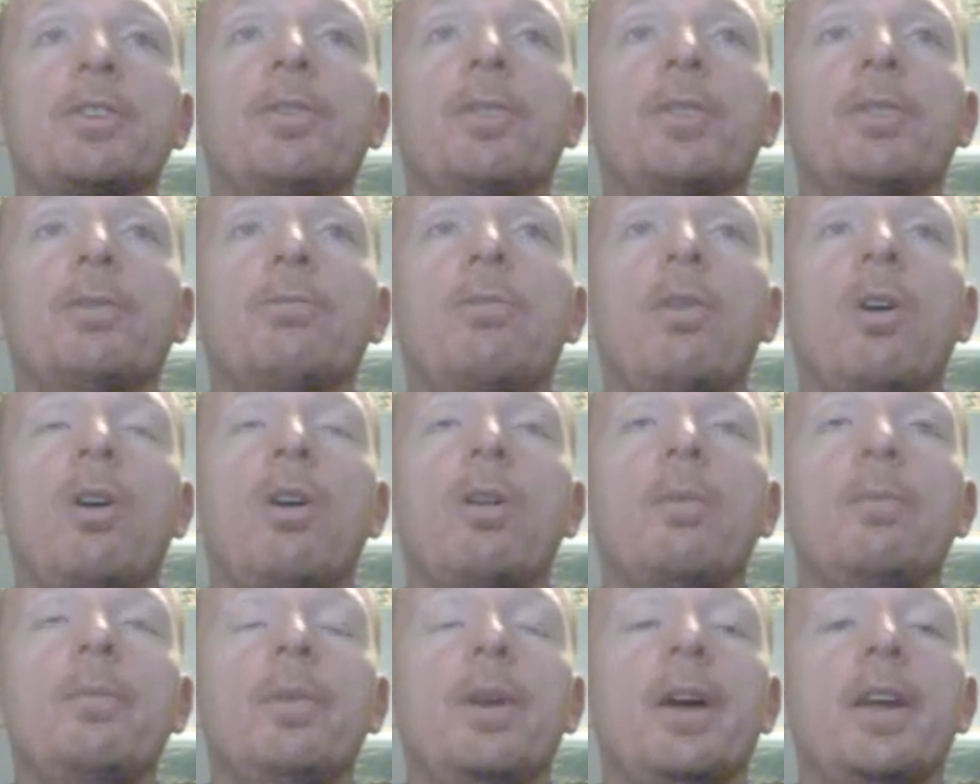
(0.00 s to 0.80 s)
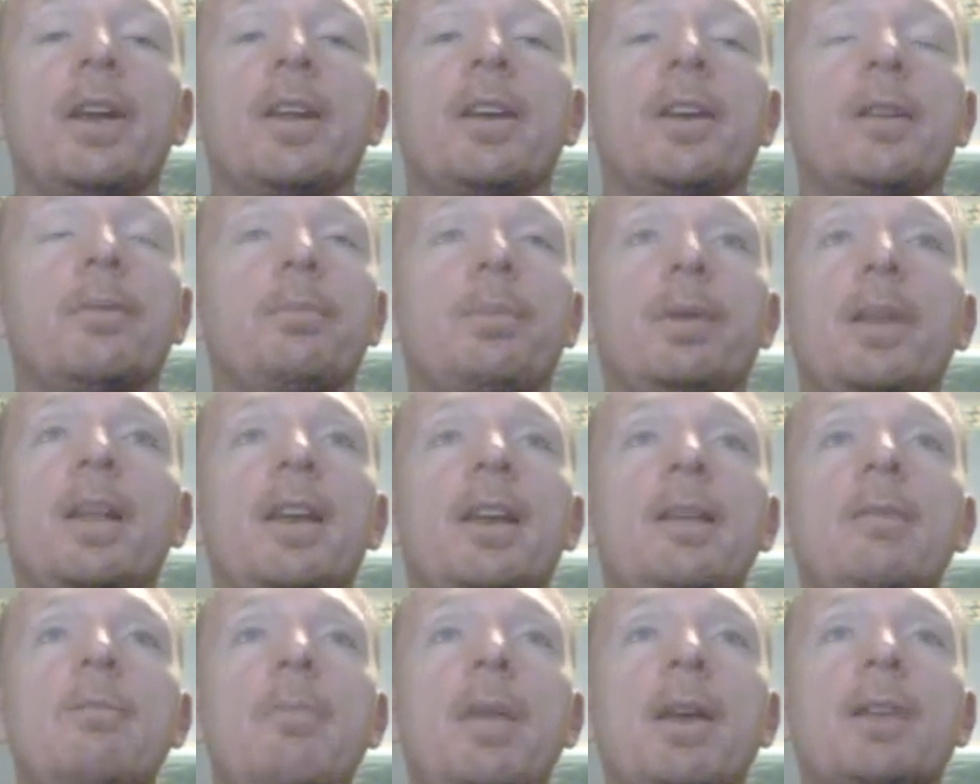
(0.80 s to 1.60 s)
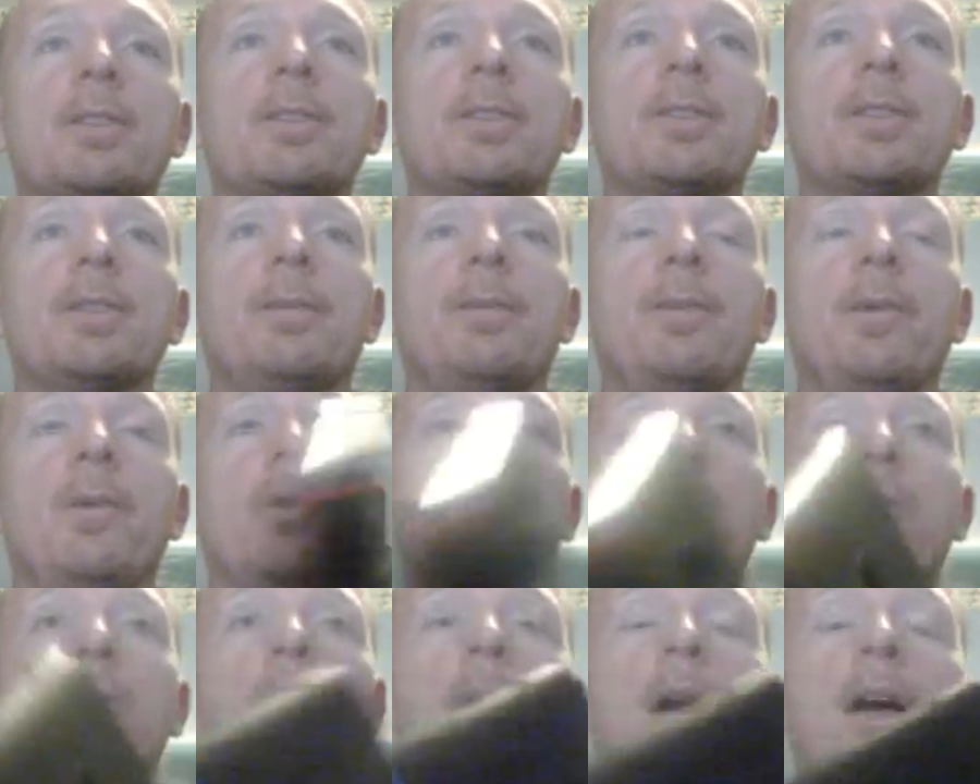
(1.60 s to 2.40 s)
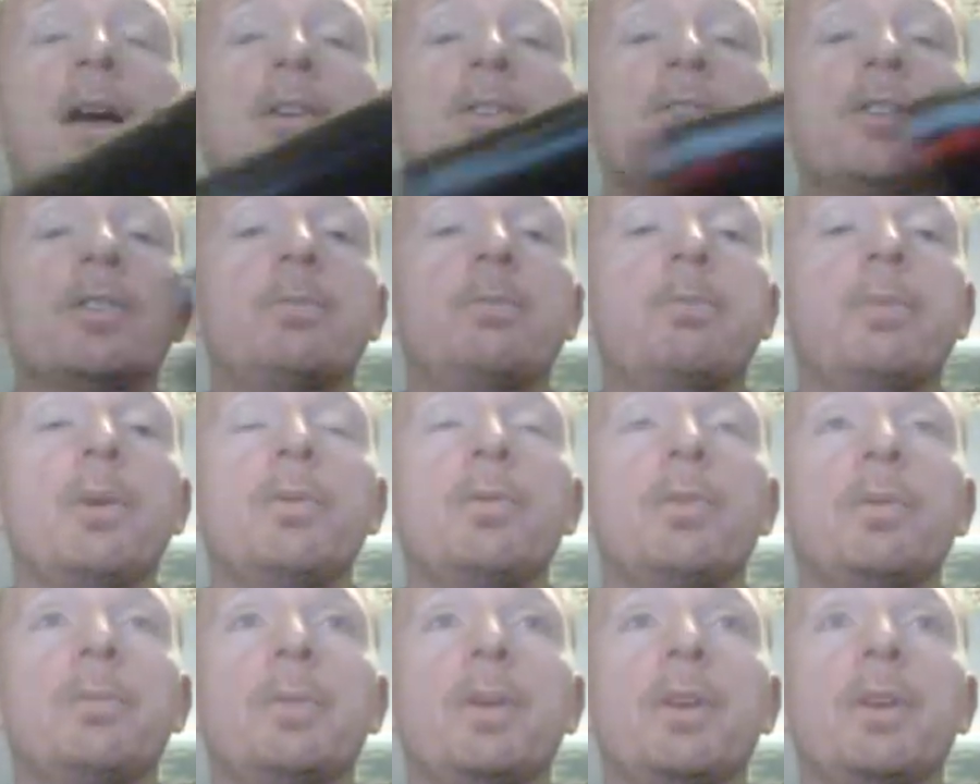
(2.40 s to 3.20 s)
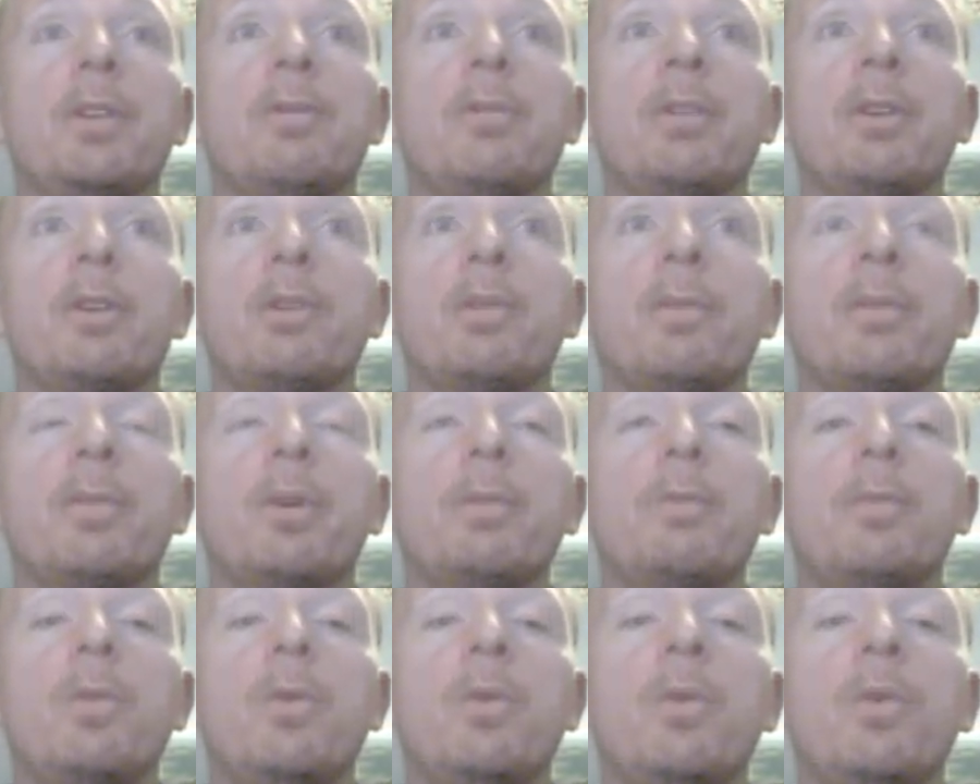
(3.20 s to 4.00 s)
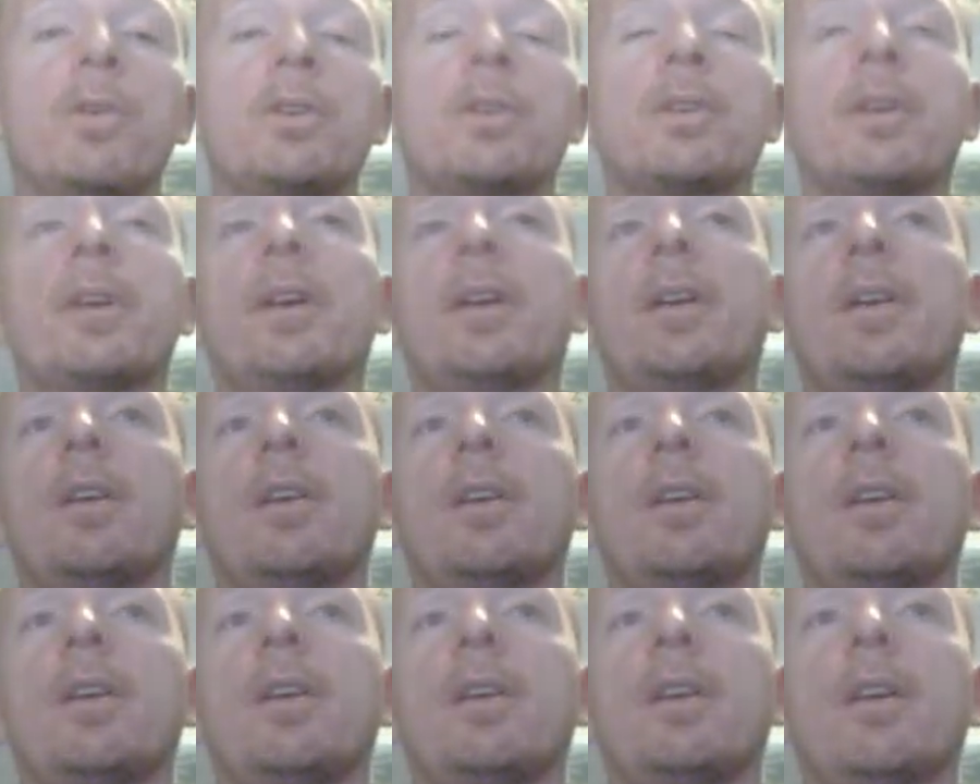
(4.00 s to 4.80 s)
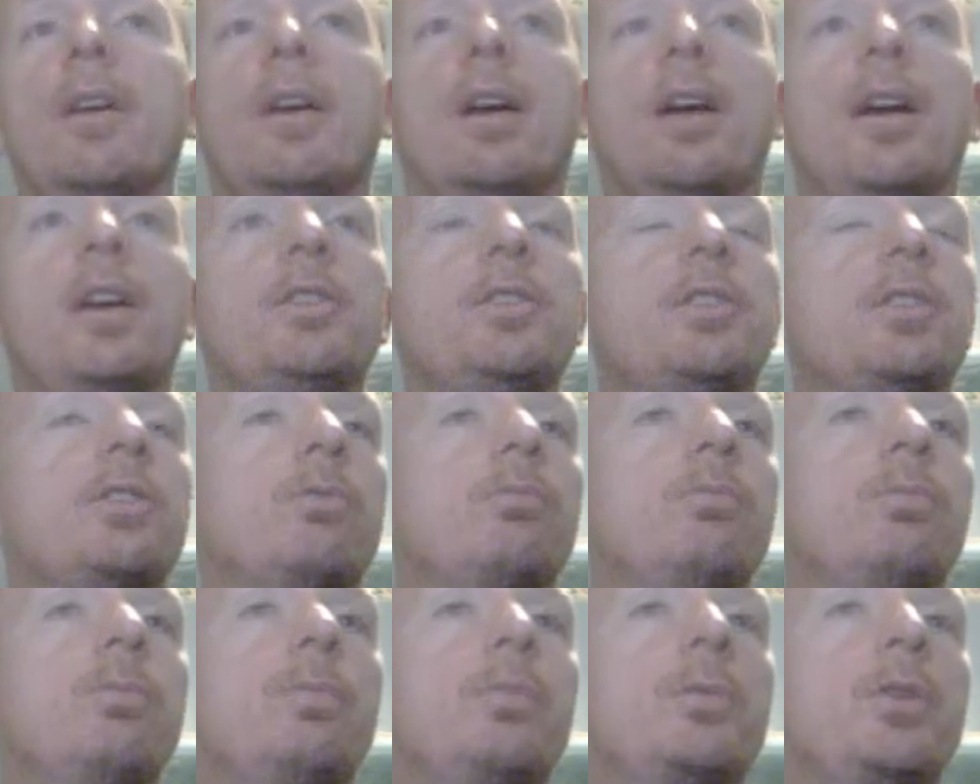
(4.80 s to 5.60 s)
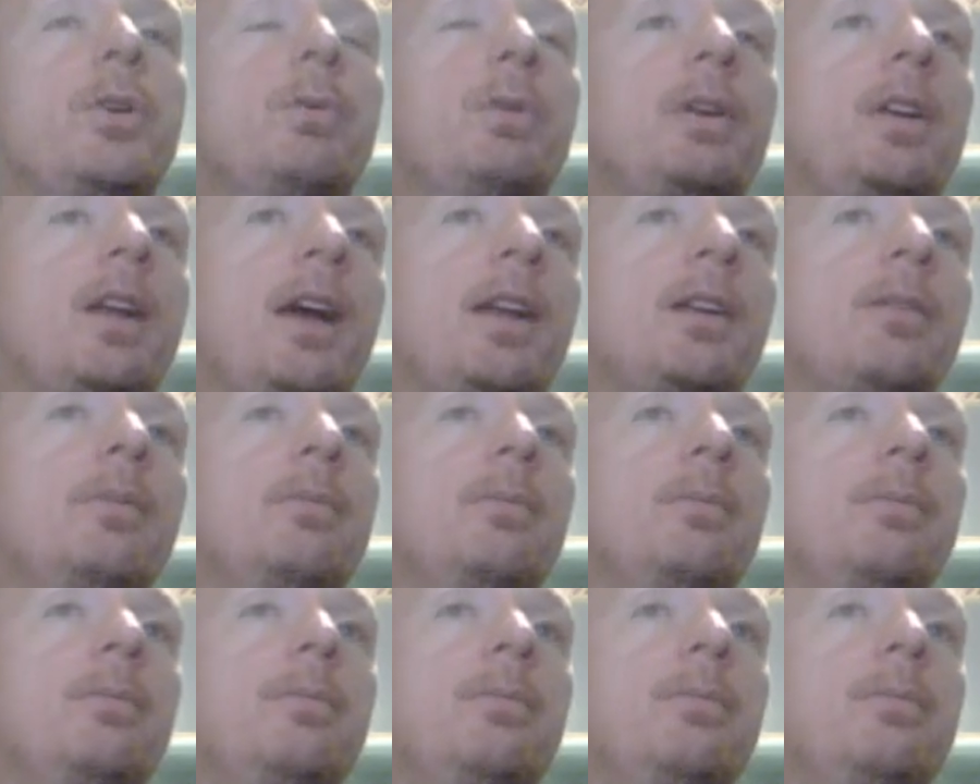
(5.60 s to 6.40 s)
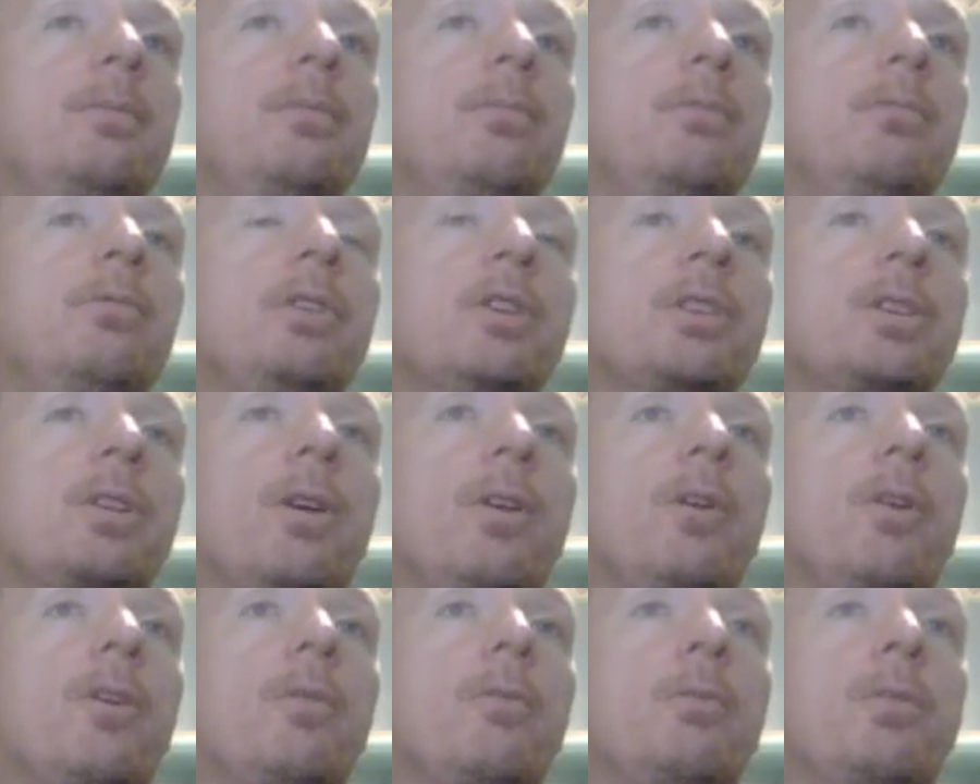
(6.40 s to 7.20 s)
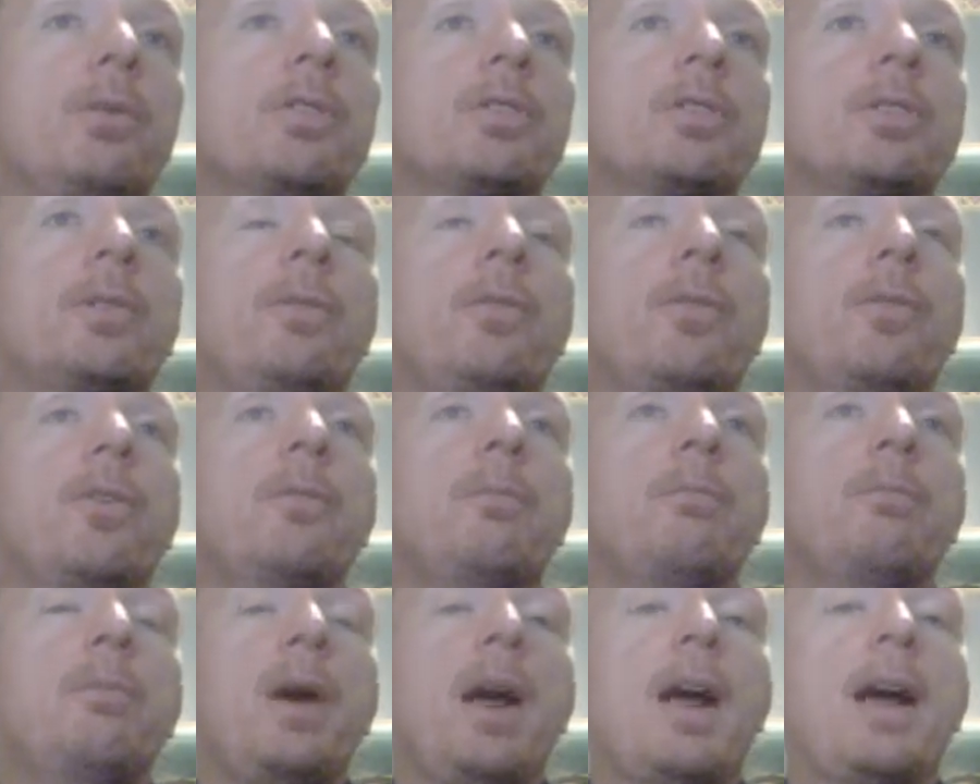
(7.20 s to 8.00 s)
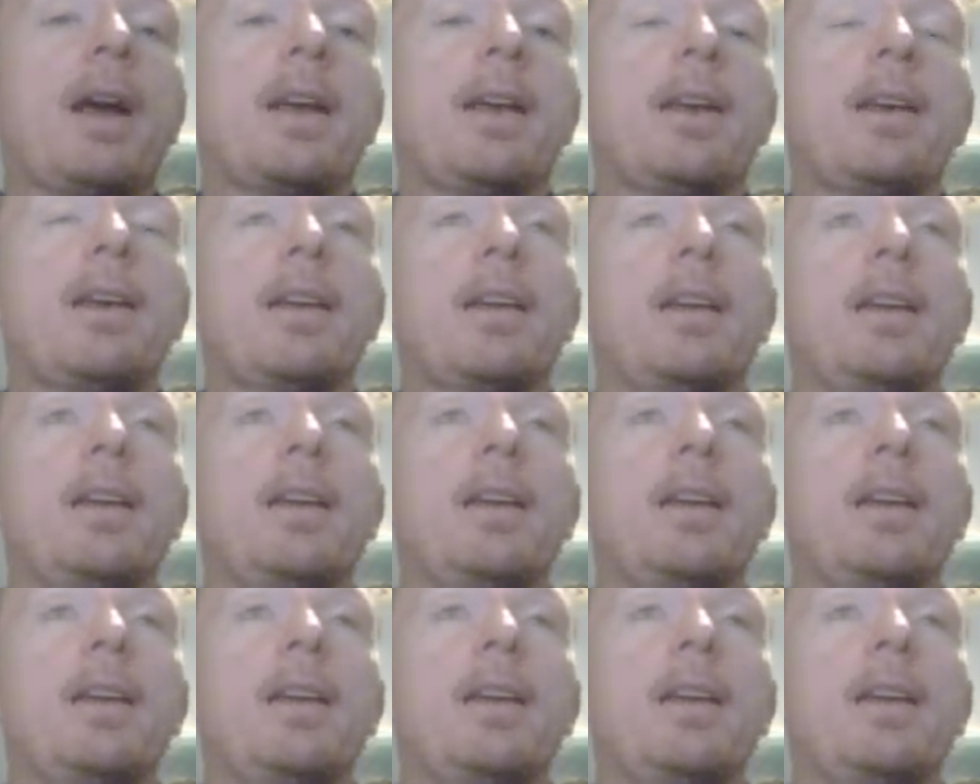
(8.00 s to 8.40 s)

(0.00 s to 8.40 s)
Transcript: another ROM and it completely messes the phone up, I can just boot up into the recovery mode and just do a nan restore, puts the phone back